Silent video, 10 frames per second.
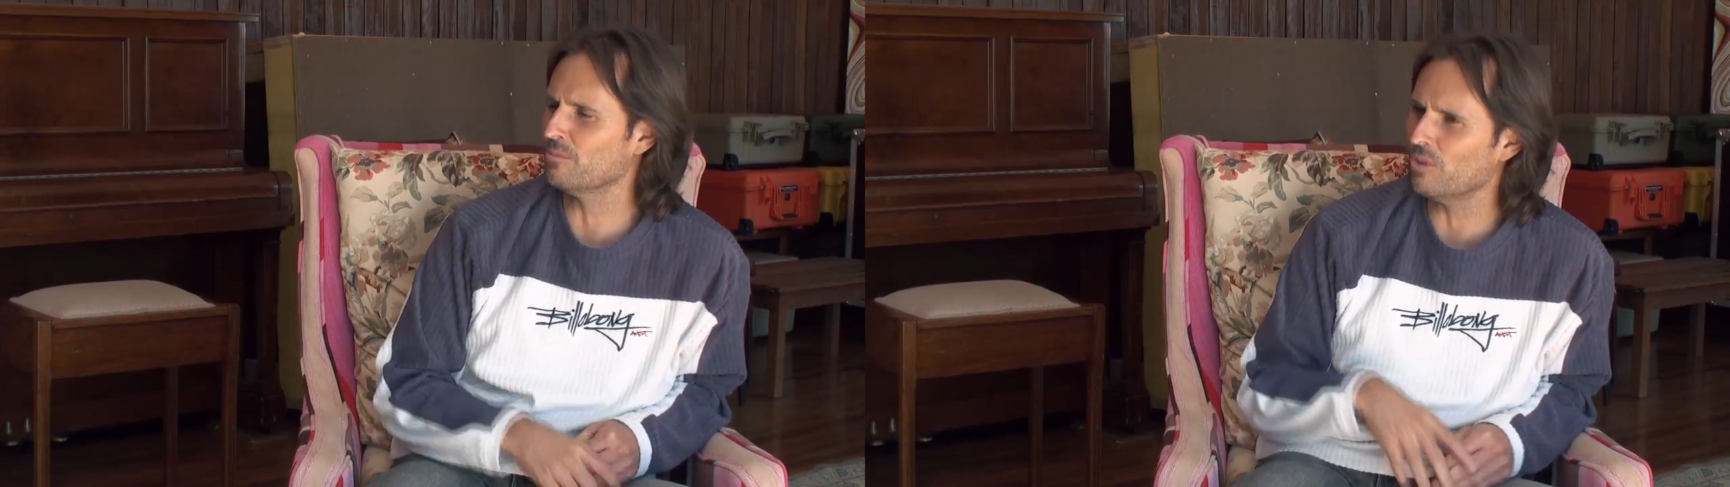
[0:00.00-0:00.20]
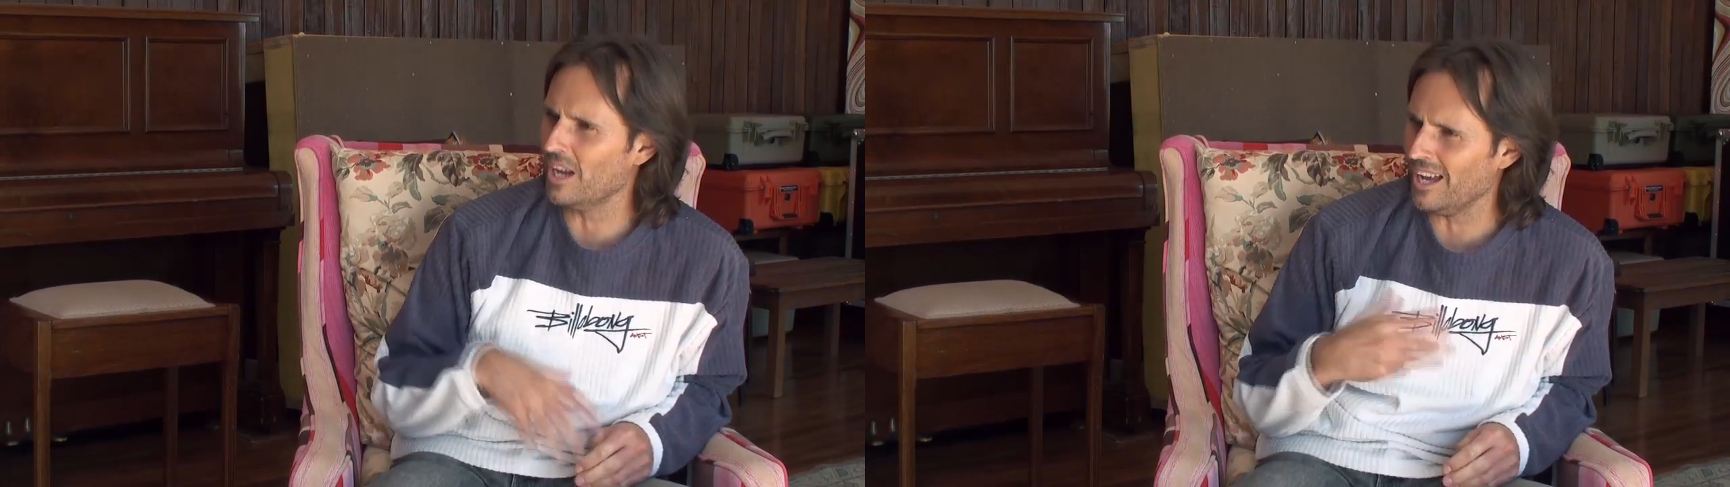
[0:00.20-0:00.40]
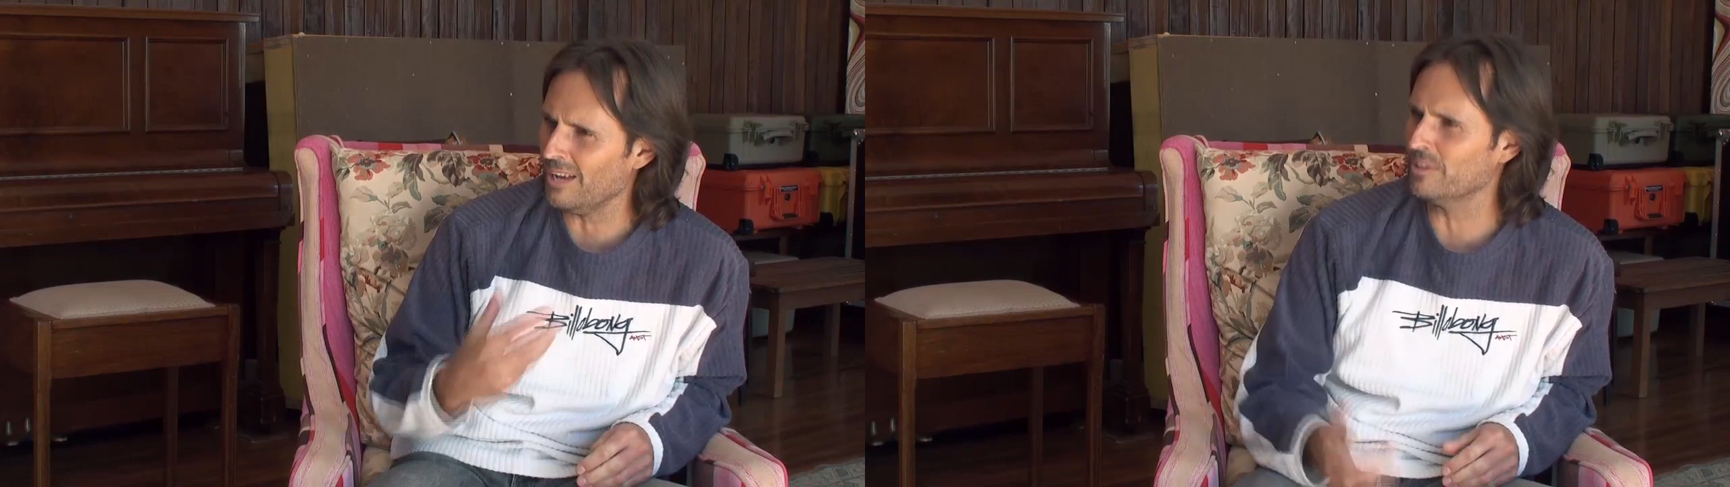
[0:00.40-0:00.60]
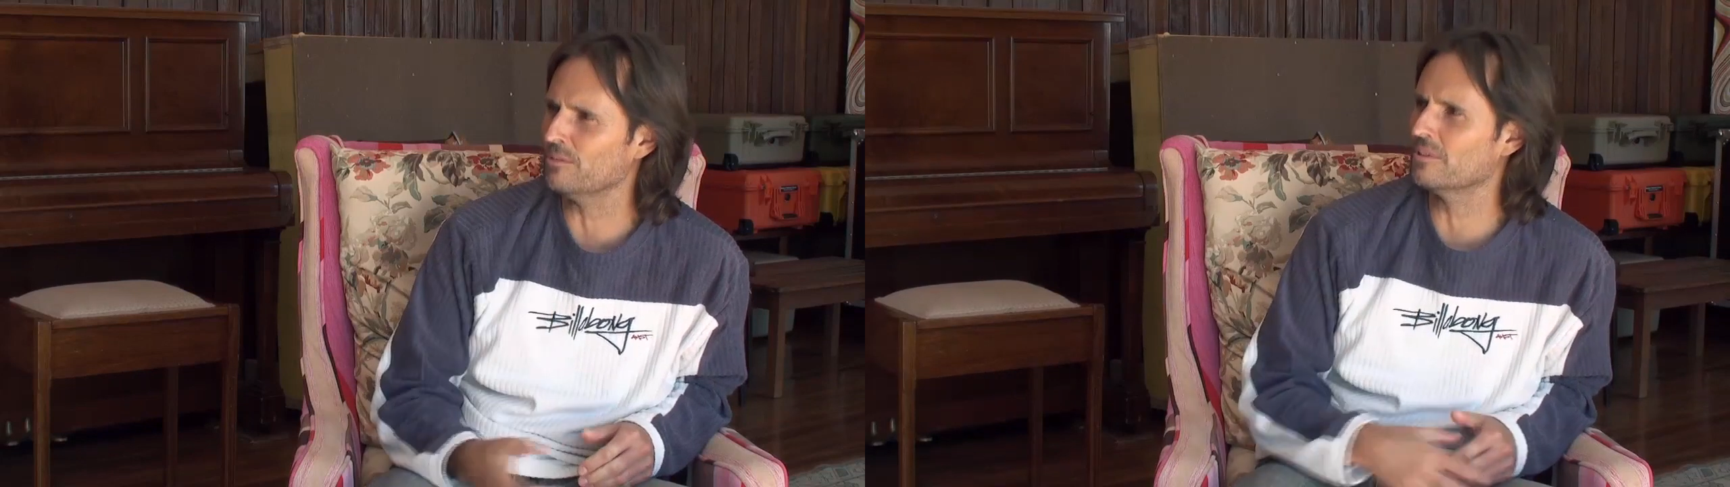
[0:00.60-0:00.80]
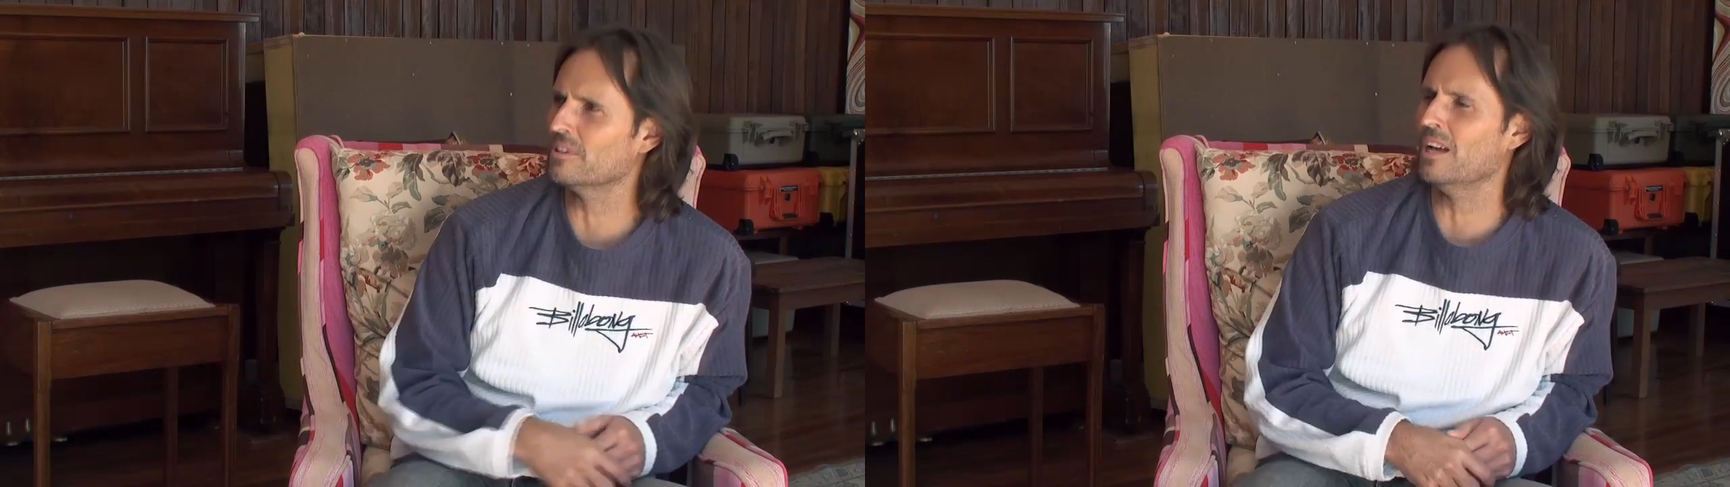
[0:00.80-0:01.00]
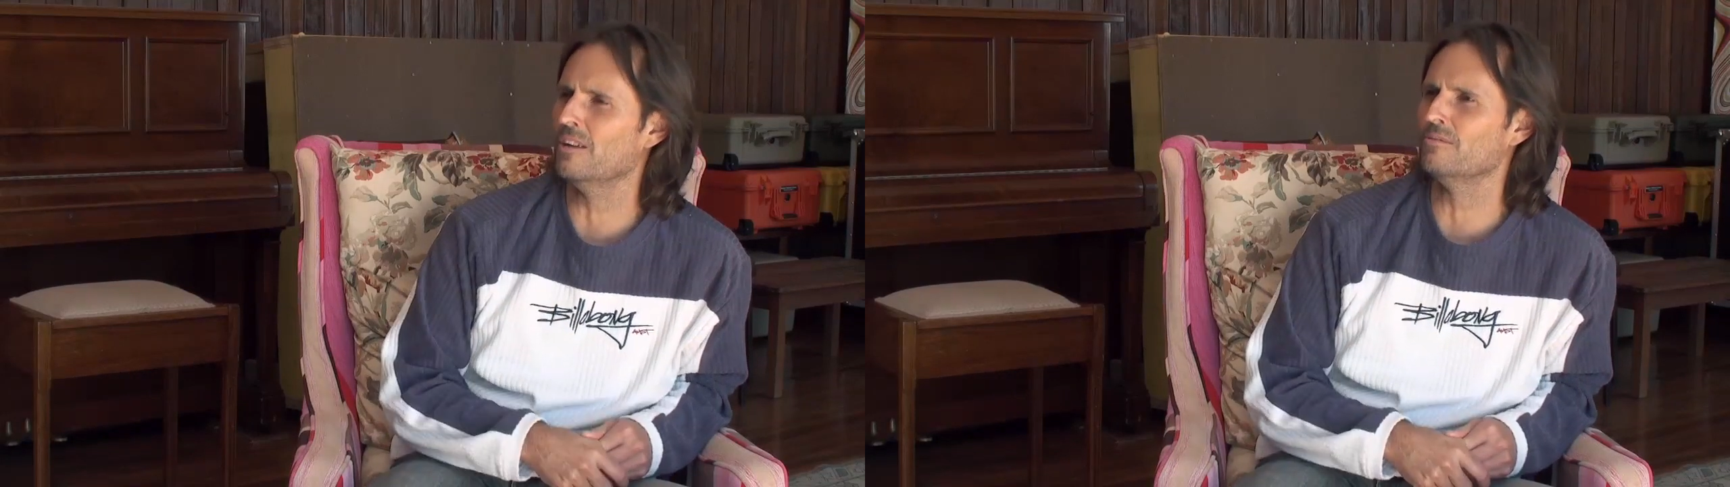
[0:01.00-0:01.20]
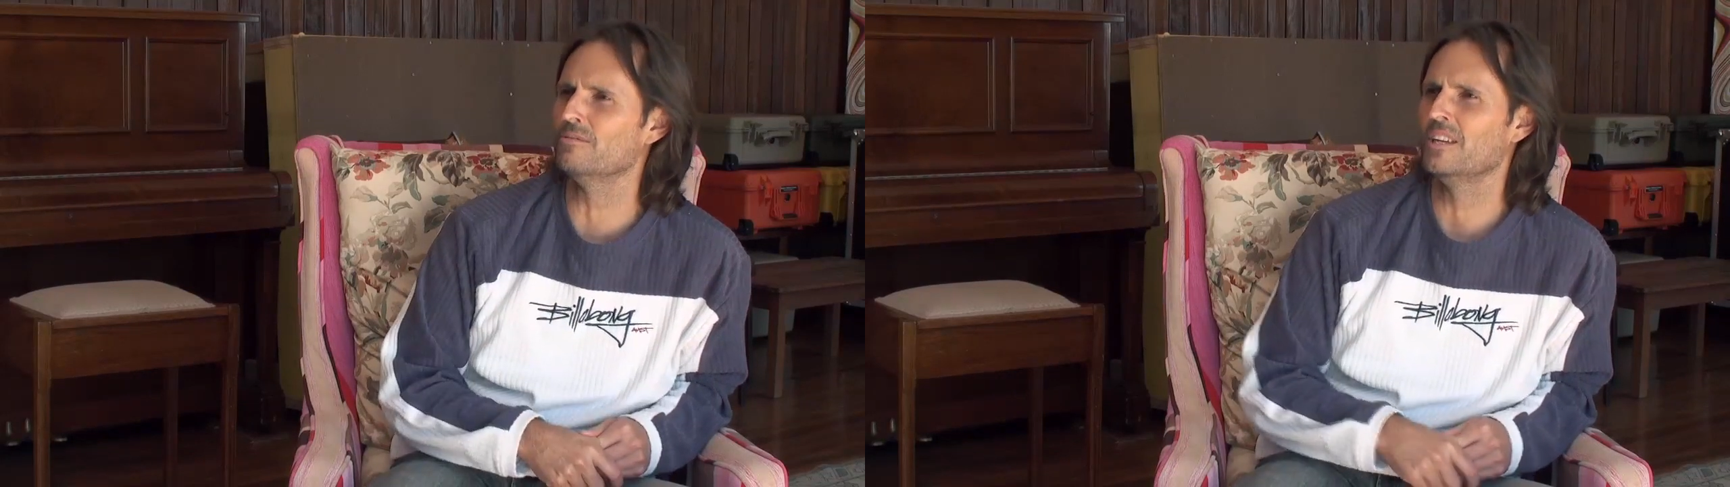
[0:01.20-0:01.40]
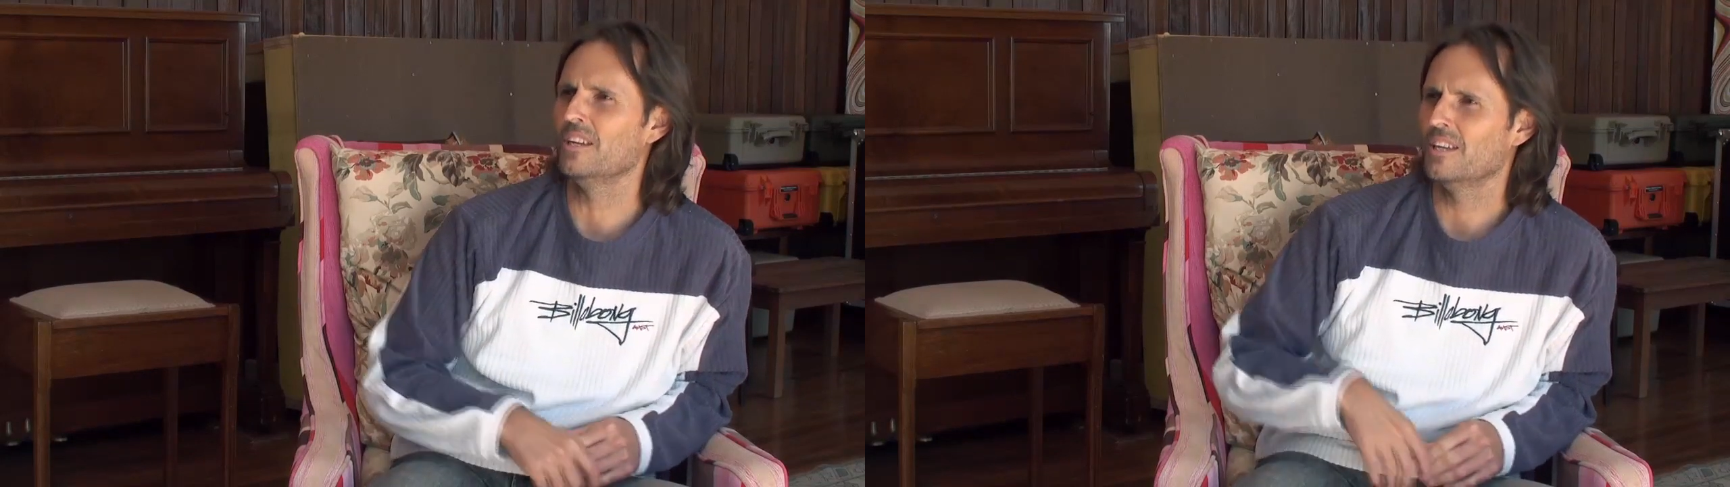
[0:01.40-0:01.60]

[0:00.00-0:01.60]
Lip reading: more harmony with love,